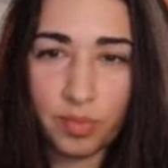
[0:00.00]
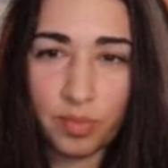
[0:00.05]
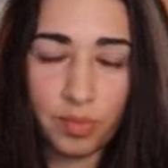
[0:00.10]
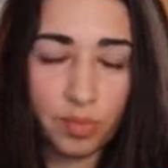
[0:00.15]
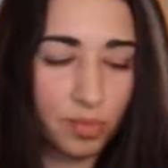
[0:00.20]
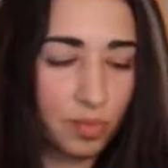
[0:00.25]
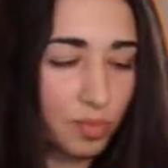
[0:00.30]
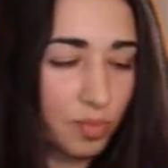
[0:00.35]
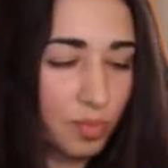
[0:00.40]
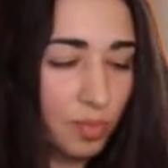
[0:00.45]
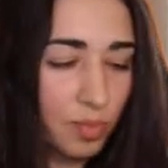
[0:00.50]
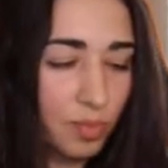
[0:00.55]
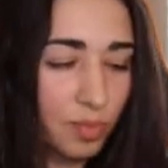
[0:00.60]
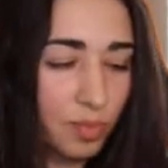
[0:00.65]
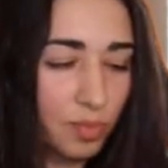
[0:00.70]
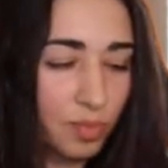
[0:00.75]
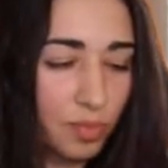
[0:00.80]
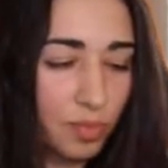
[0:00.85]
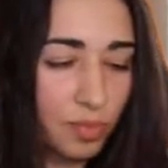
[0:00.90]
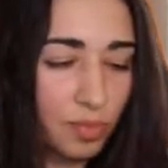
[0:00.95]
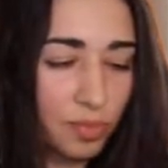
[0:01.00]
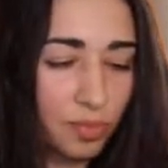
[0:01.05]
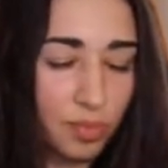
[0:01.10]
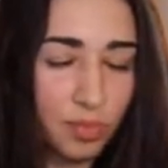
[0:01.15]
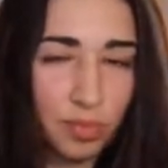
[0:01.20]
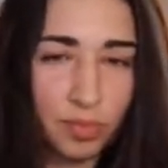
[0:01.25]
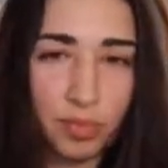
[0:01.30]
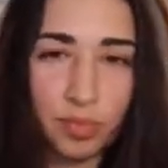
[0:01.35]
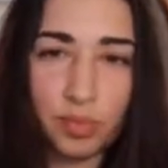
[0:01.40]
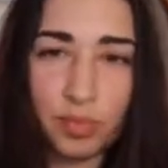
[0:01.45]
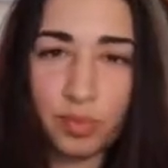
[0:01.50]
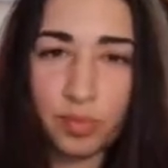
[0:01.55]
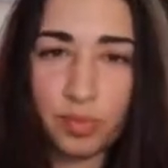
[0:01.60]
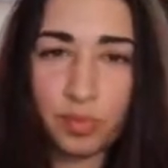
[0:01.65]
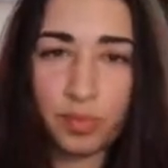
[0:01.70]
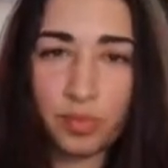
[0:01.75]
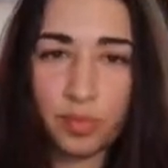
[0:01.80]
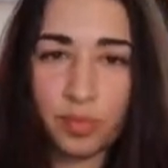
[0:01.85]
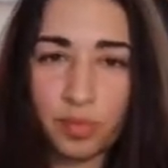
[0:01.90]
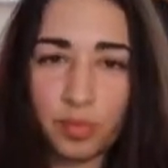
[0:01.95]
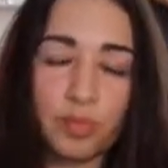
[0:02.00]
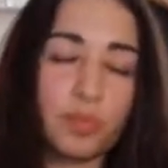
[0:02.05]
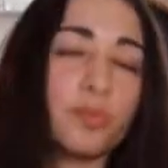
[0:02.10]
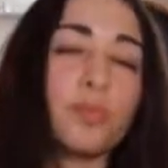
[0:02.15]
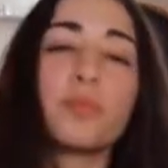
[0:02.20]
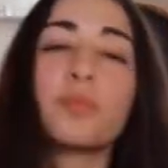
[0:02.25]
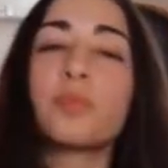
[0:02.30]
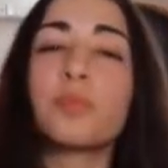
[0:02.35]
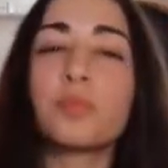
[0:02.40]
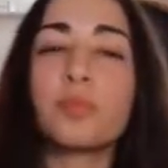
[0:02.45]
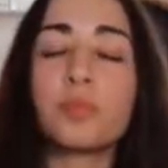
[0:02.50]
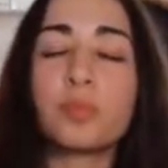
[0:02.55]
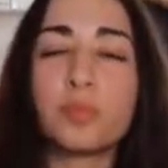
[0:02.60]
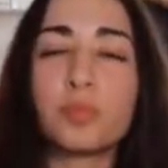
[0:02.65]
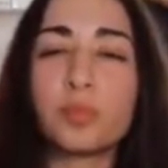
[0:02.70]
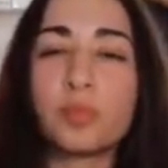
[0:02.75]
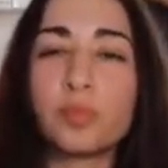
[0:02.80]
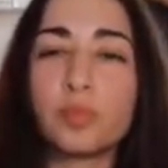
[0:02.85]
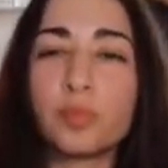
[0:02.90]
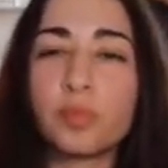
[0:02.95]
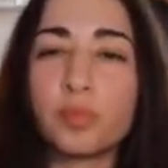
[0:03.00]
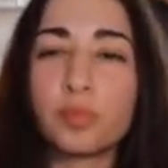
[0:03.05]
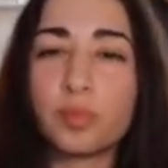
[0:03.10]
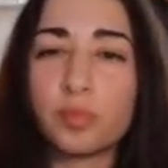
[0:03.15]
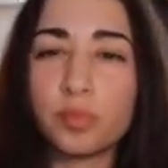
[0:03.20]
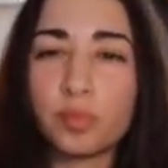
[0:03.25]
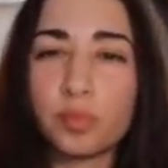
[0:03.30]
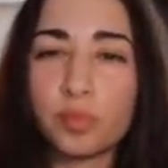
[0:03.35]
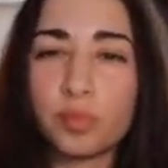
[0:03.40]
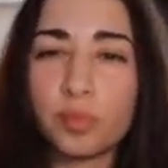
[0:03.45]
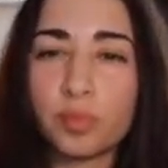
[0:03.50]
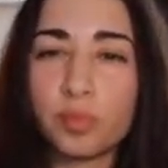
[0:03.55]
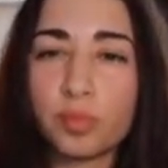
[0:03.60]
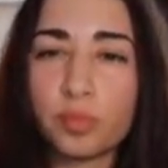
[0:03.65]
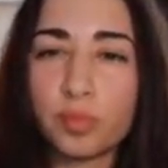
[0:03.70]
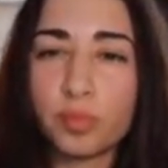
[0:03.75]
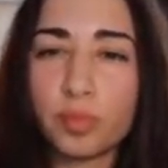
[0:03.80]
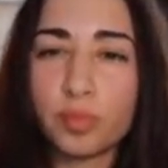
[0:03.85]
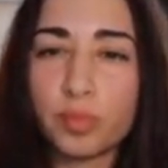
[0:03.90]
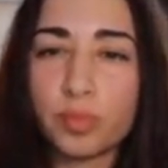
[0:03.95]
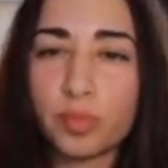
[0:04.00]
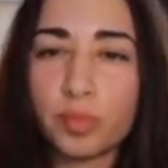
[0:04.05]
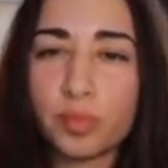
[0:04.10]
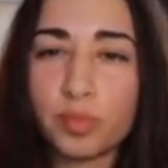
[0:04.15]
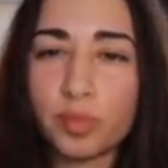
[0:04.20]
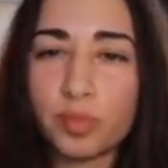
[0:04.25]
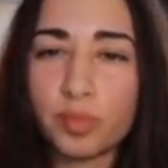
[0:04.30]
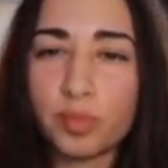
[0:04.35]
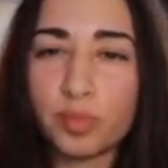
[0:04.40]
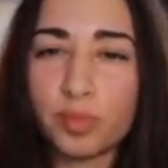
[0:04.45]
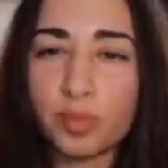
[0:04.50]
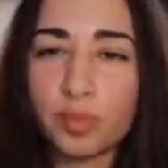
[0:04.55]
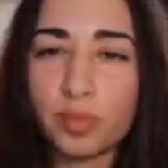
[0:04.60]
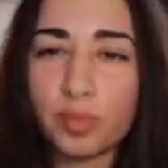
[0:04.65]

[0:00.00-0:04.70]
This person isn't speaking.